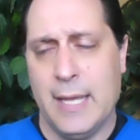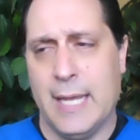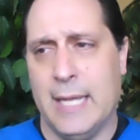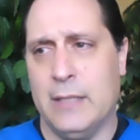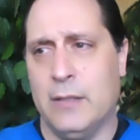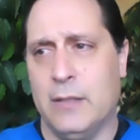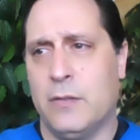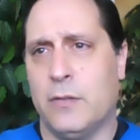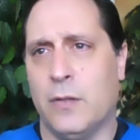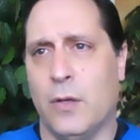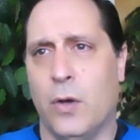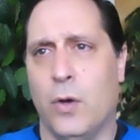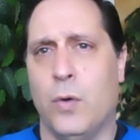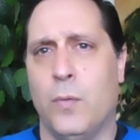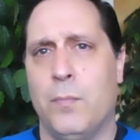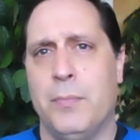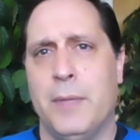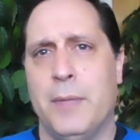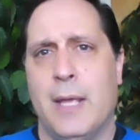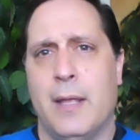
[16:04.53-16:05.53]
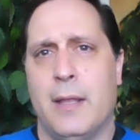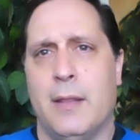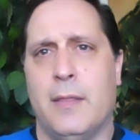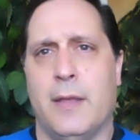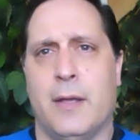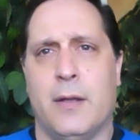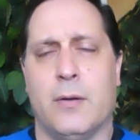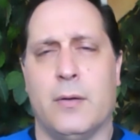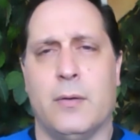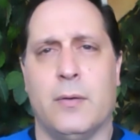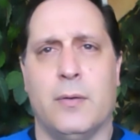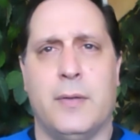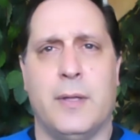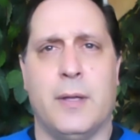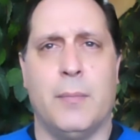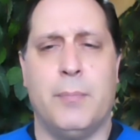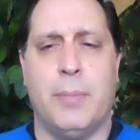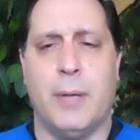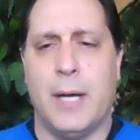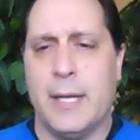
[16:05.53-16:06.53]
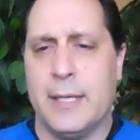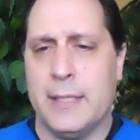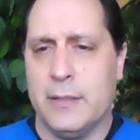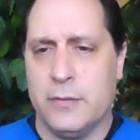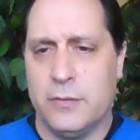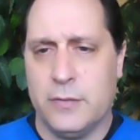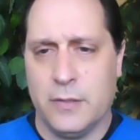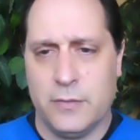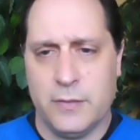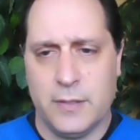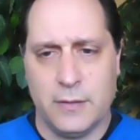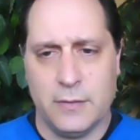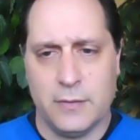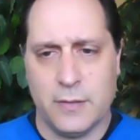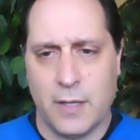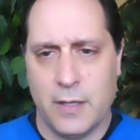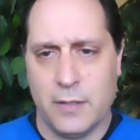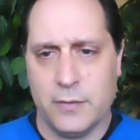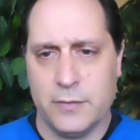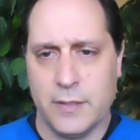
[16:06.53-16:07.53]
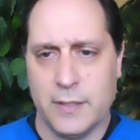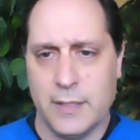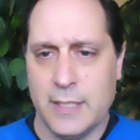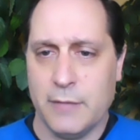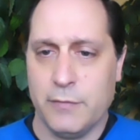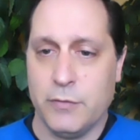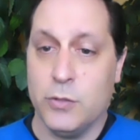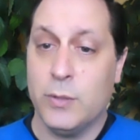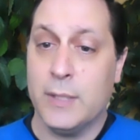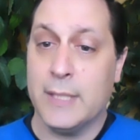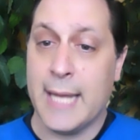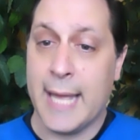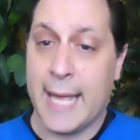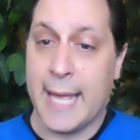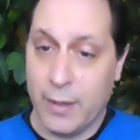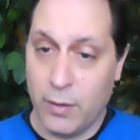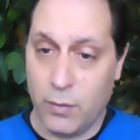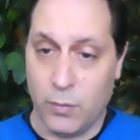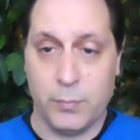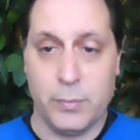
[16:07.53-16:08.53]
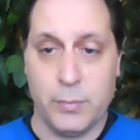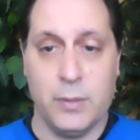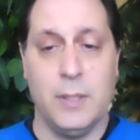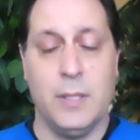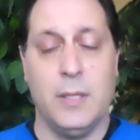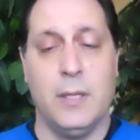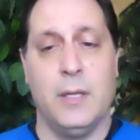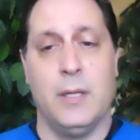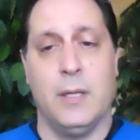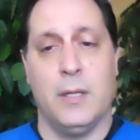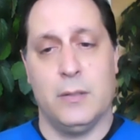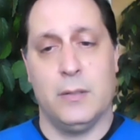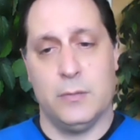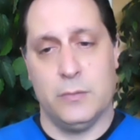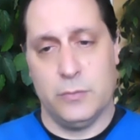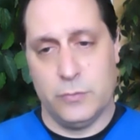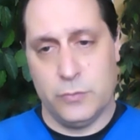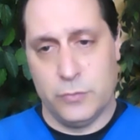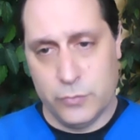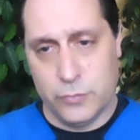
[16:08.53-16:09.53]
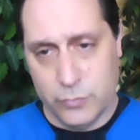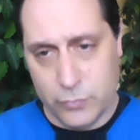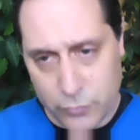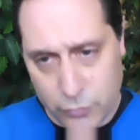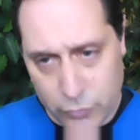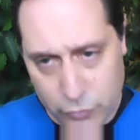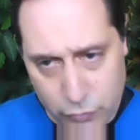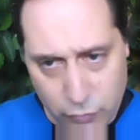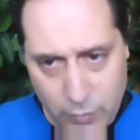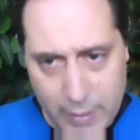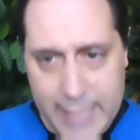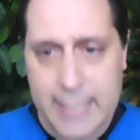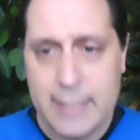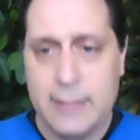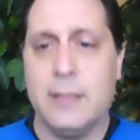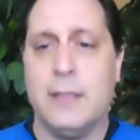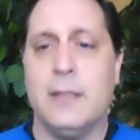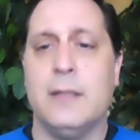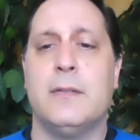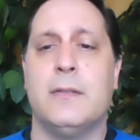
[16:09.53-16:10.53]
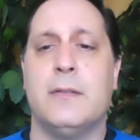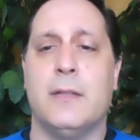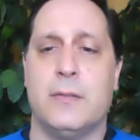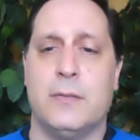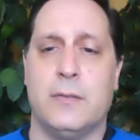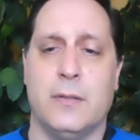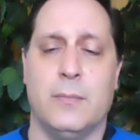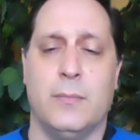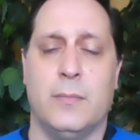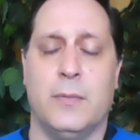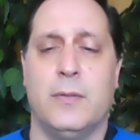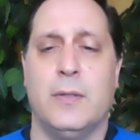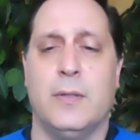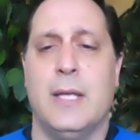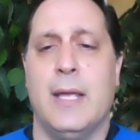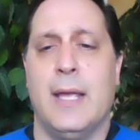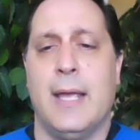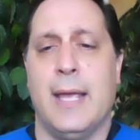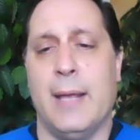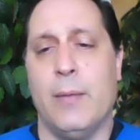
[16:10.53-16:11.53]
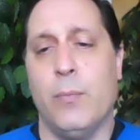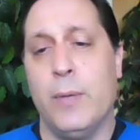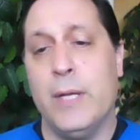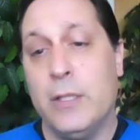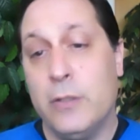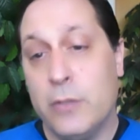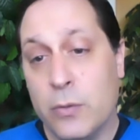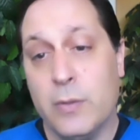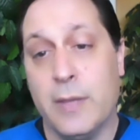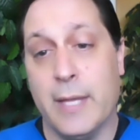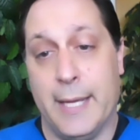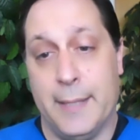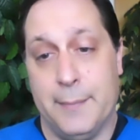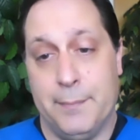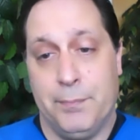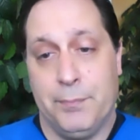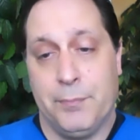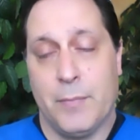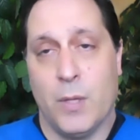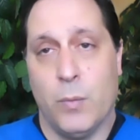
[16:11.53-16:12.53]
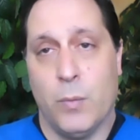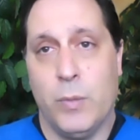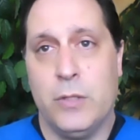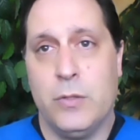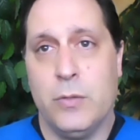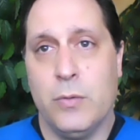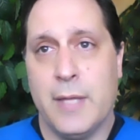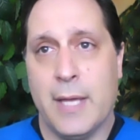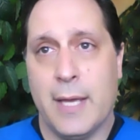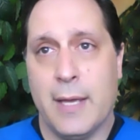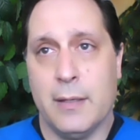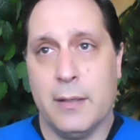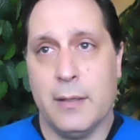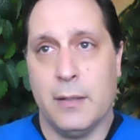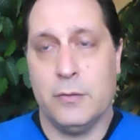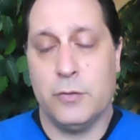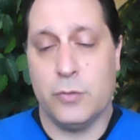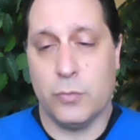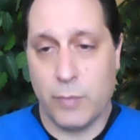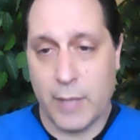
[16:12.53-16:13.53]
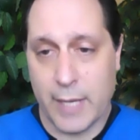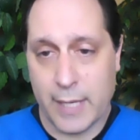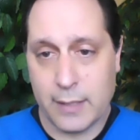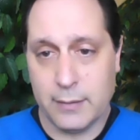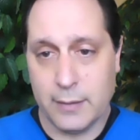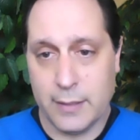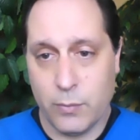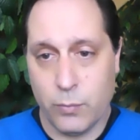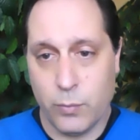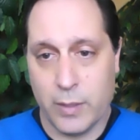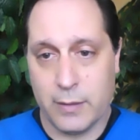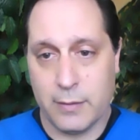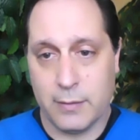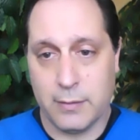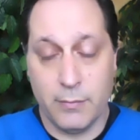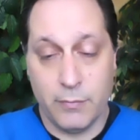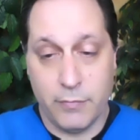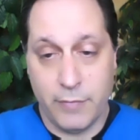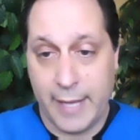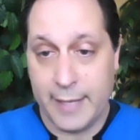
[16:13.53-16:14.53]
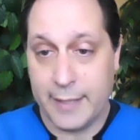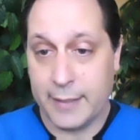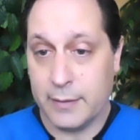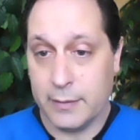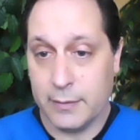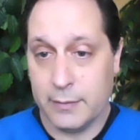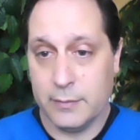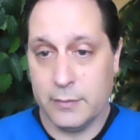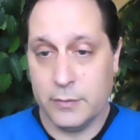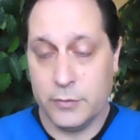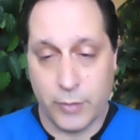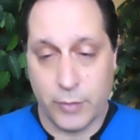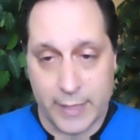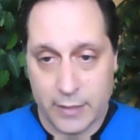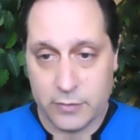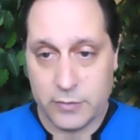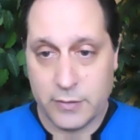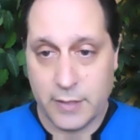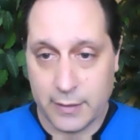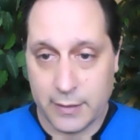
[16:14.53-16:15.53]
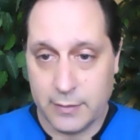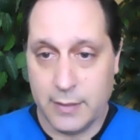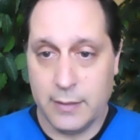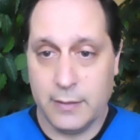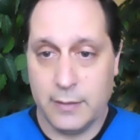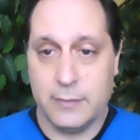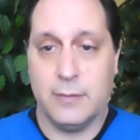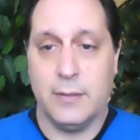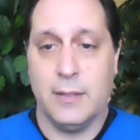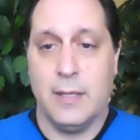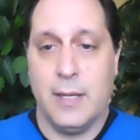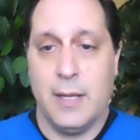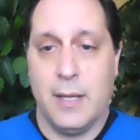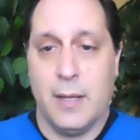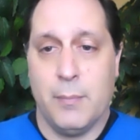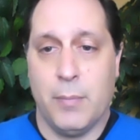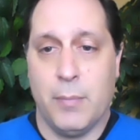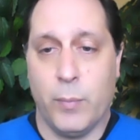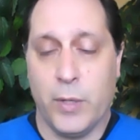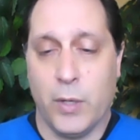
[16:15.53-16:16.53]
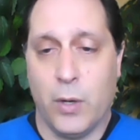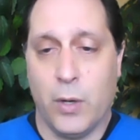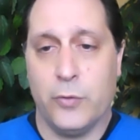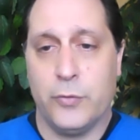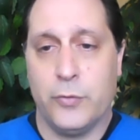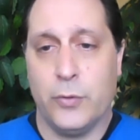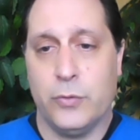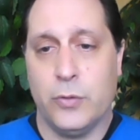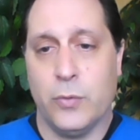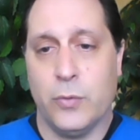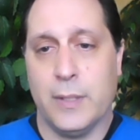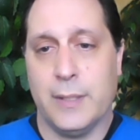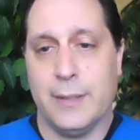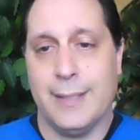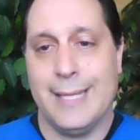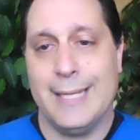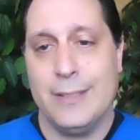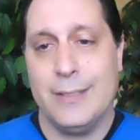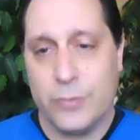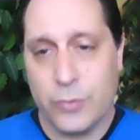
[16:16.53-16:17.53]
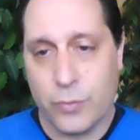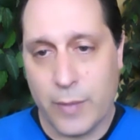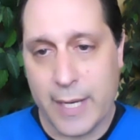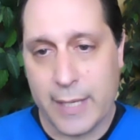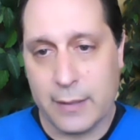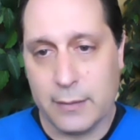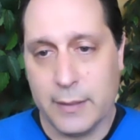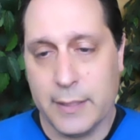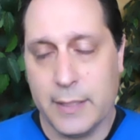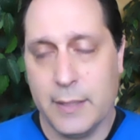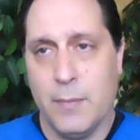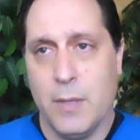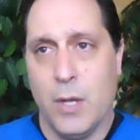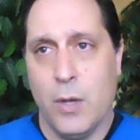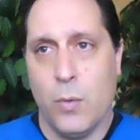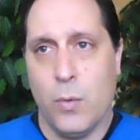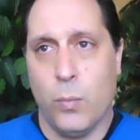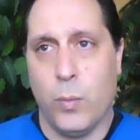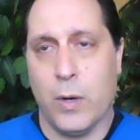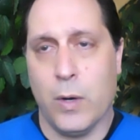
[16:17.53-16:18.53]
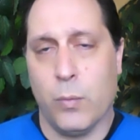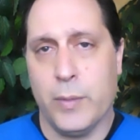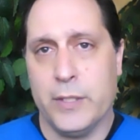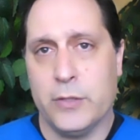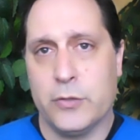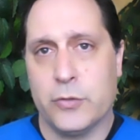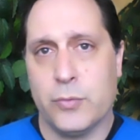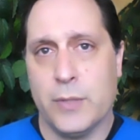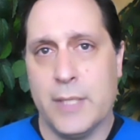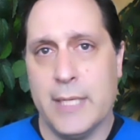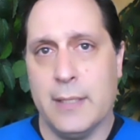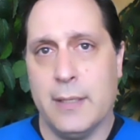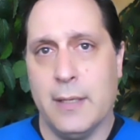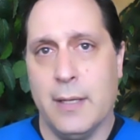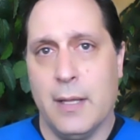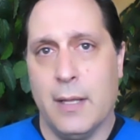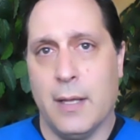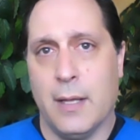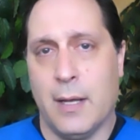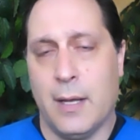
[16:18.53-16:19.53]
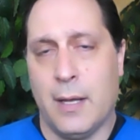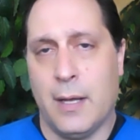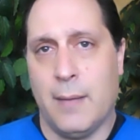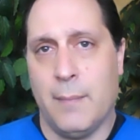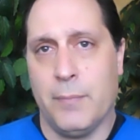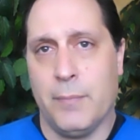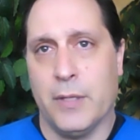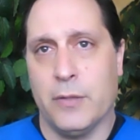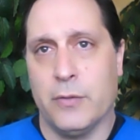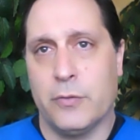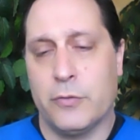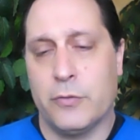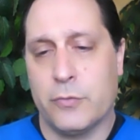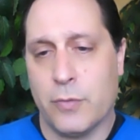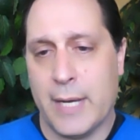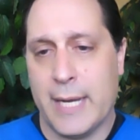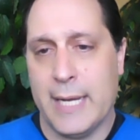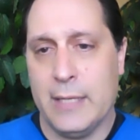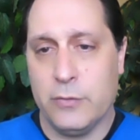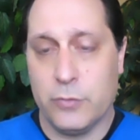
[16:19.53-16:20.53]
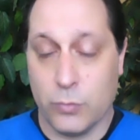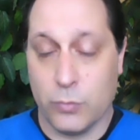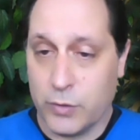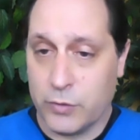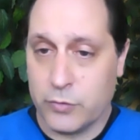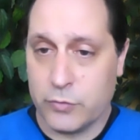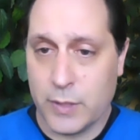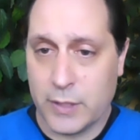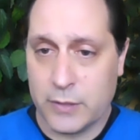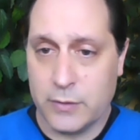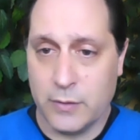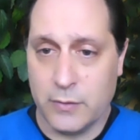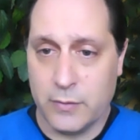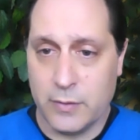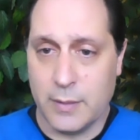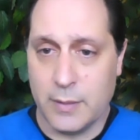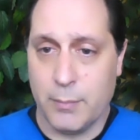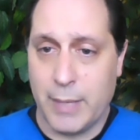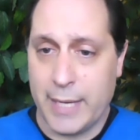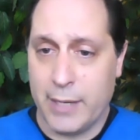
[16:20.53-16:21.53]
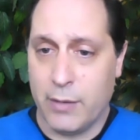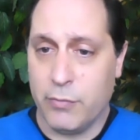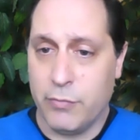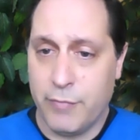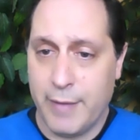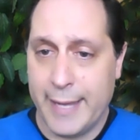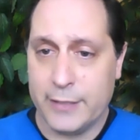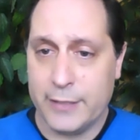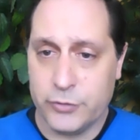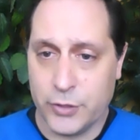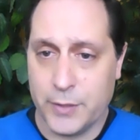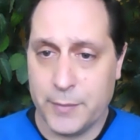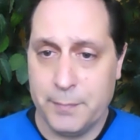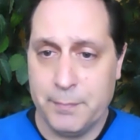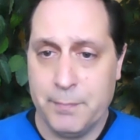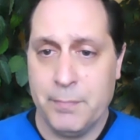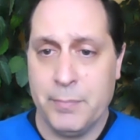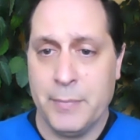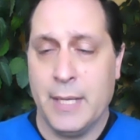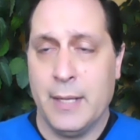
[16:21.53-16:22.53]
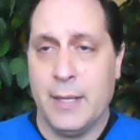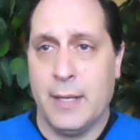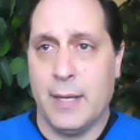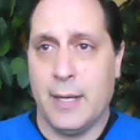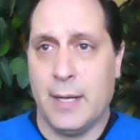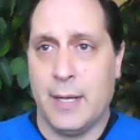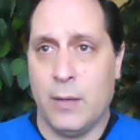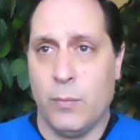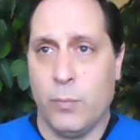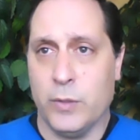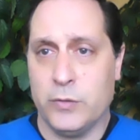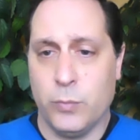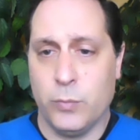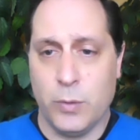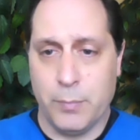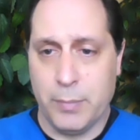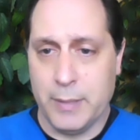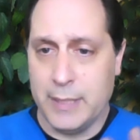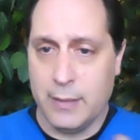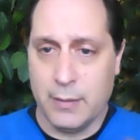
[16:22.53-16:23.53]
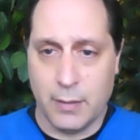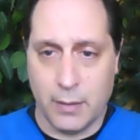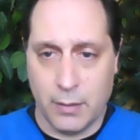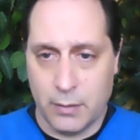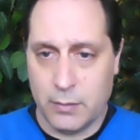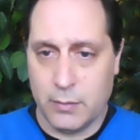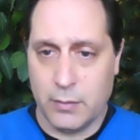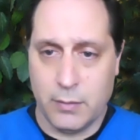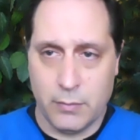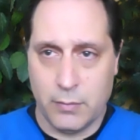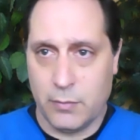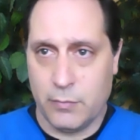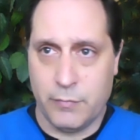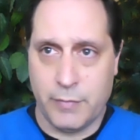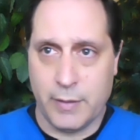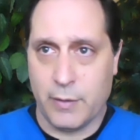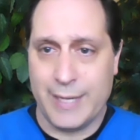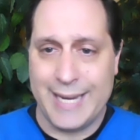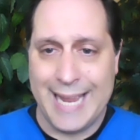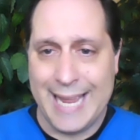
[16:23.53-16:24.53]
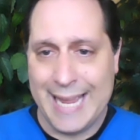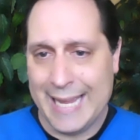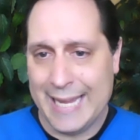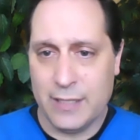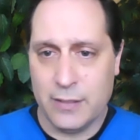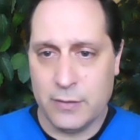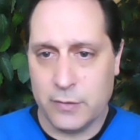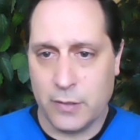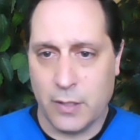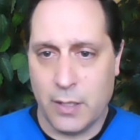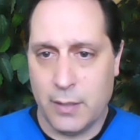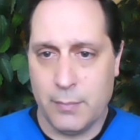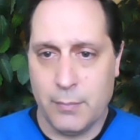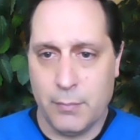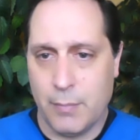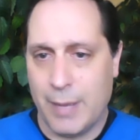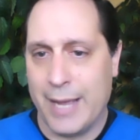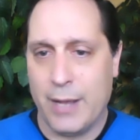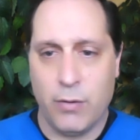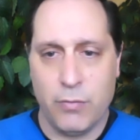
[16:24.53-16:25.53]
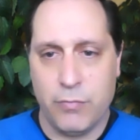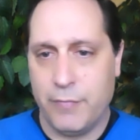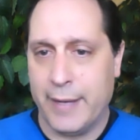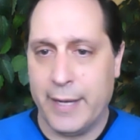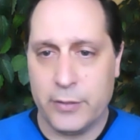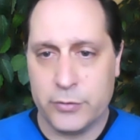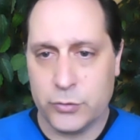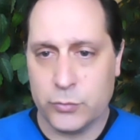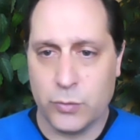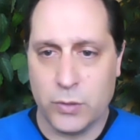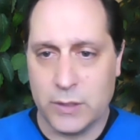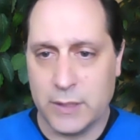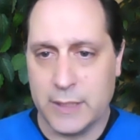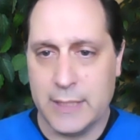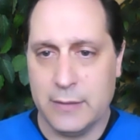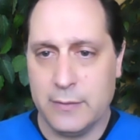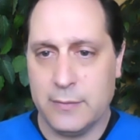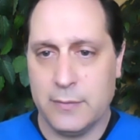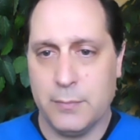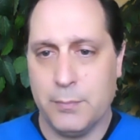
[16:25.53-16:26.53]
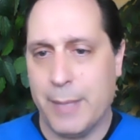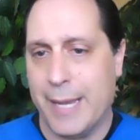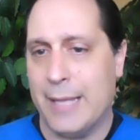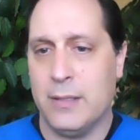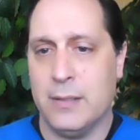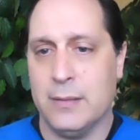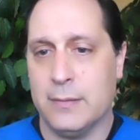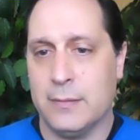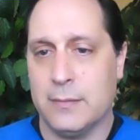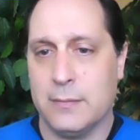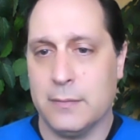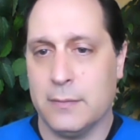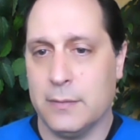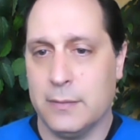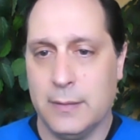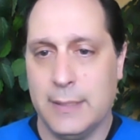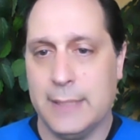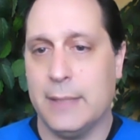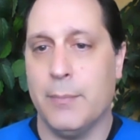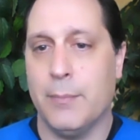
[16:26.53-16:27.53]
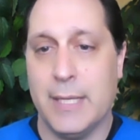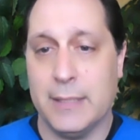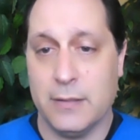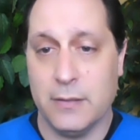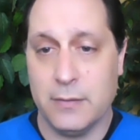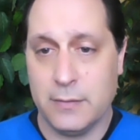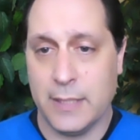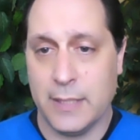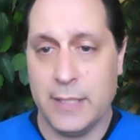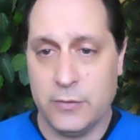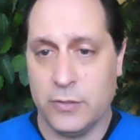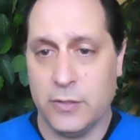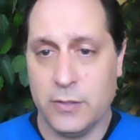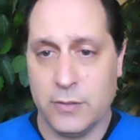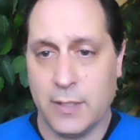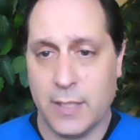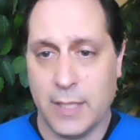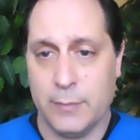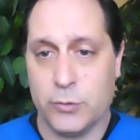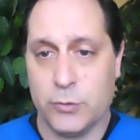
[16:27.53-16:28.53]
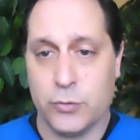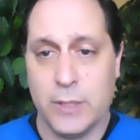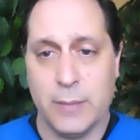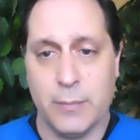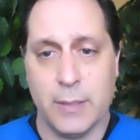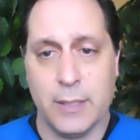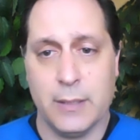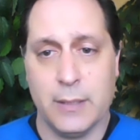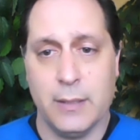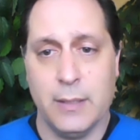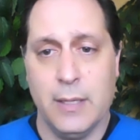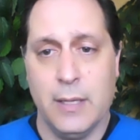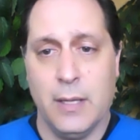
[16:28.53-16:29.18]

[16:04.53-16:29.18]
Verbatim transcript: And so their, their body is just exhausted. And if you can help drain these systems, and we do that. We do that directly with lymphatic drainage techniques, but we also do it indirectly where we treat um, strains or restrictions in the myofascia, uh, which would be a, a very hands-on myofascial release, balanced ligamentous tension type treatment.